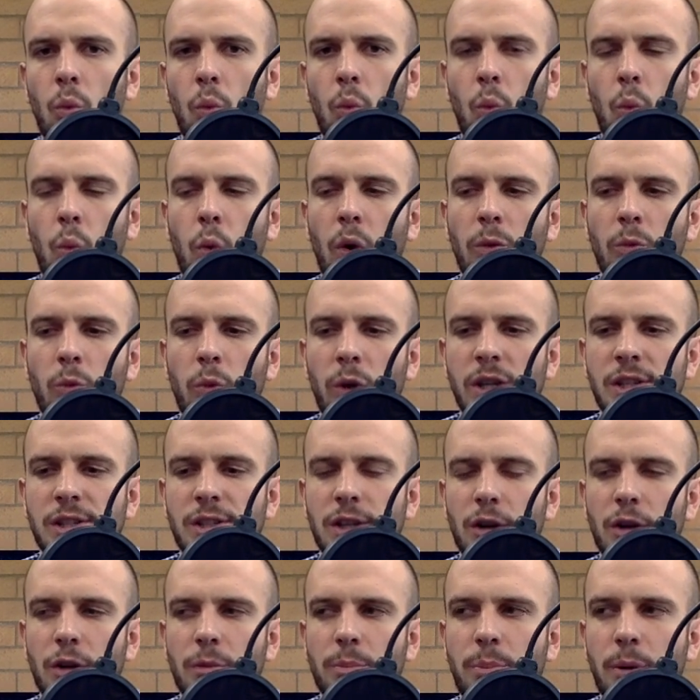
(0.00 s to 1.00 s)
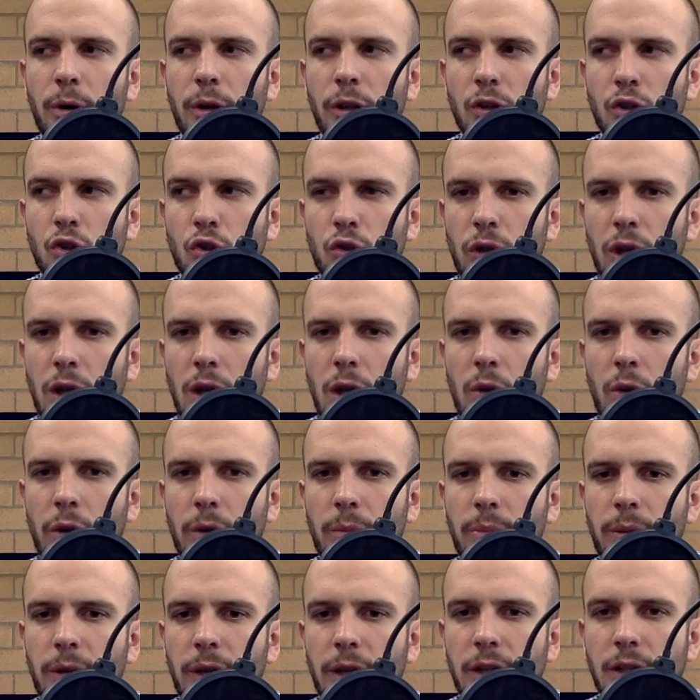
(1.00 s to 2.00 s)
When we started putting Trello in
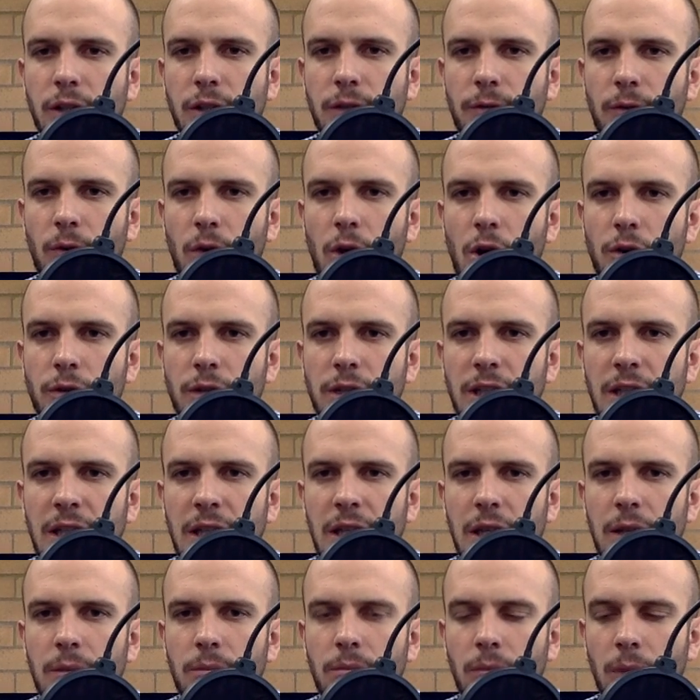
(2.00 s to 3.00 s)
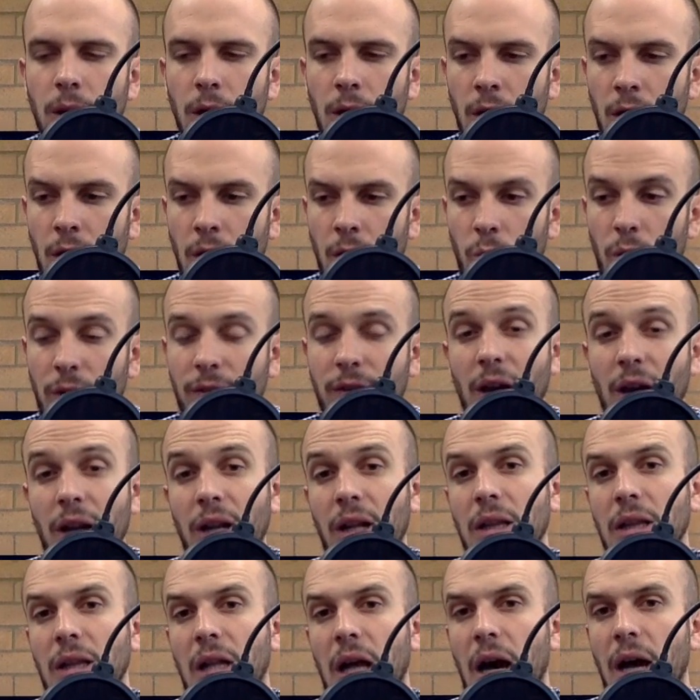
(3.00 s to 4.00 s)
place for our team, we've got
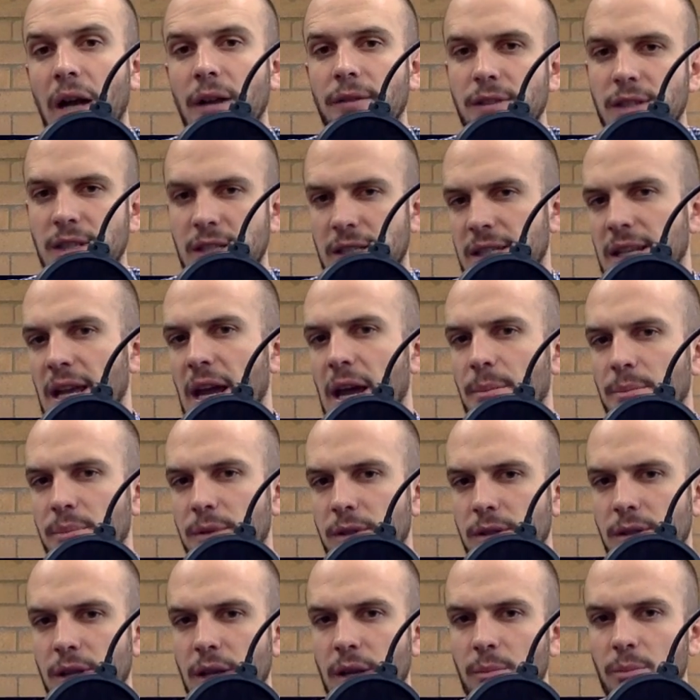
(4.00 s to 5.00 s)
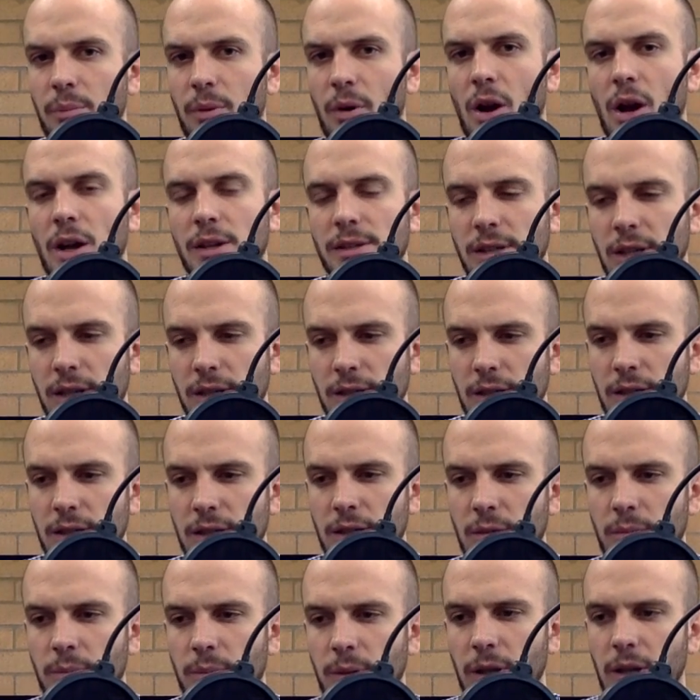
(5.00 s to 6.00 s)
a lot of steps and processes in
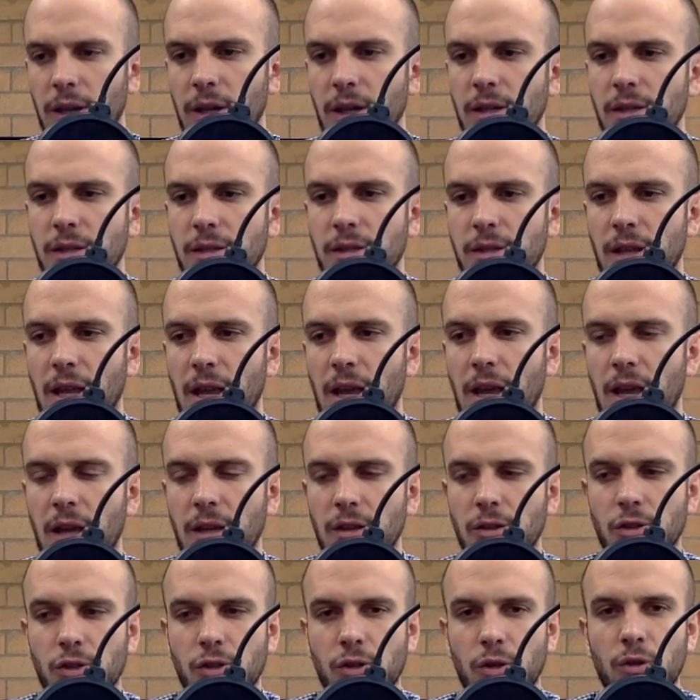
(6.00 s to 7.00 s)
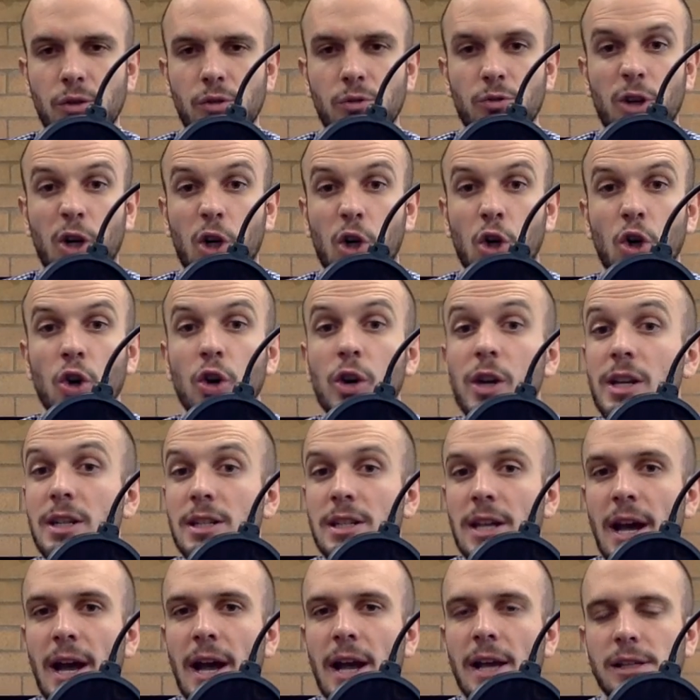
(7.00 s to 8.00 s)
place, and certain recurring
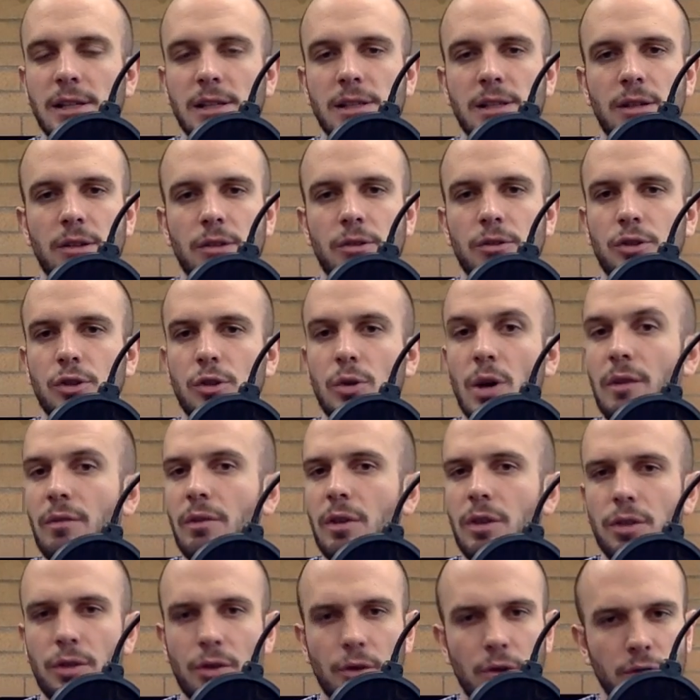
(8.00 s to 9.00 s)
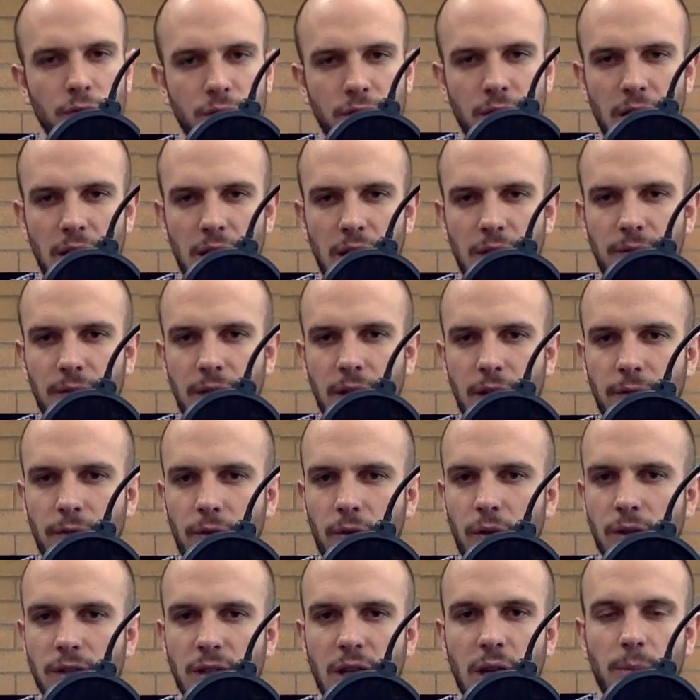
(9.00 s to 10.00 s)
tasks that are due every Thursday evening, for
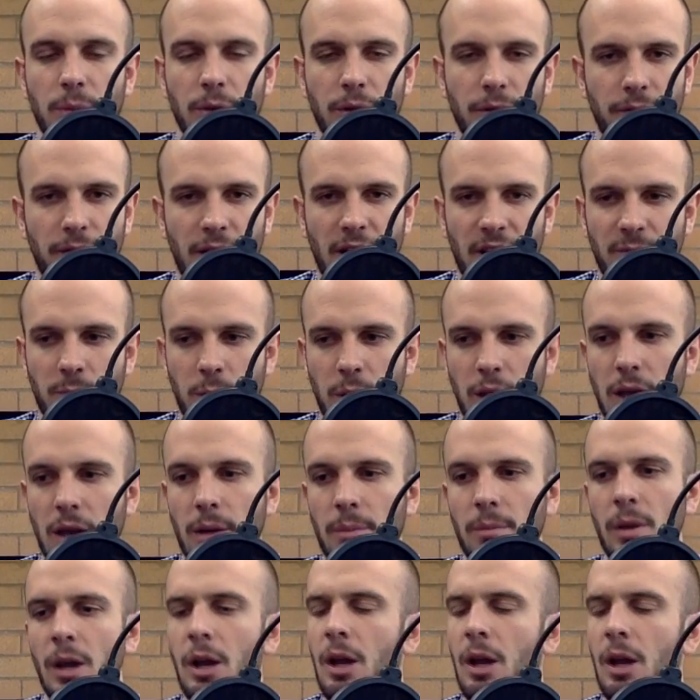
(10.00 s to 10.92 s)
example, at 5 p.m.